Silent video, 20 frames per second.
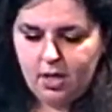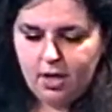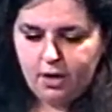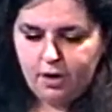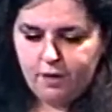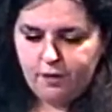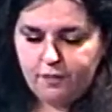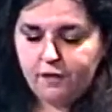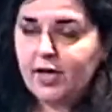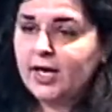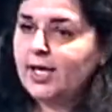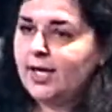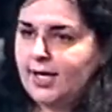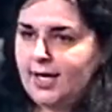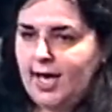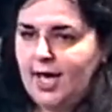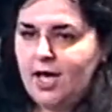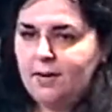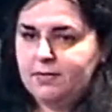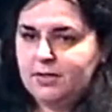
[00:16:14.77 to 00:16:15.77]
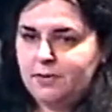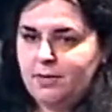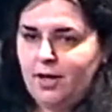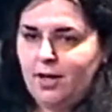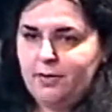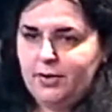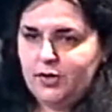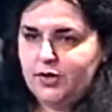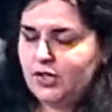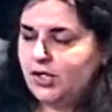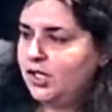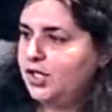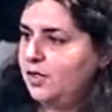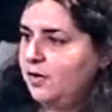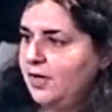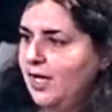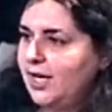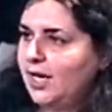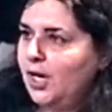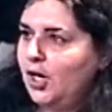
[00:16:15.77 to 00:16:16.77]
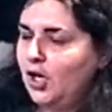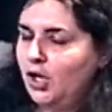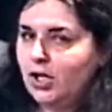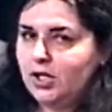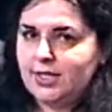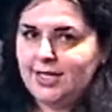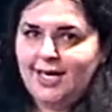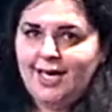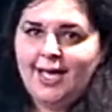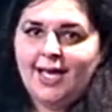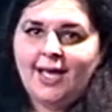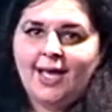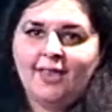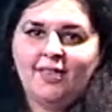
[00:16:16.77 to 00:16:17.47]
finger games. Baba used to do that a lot.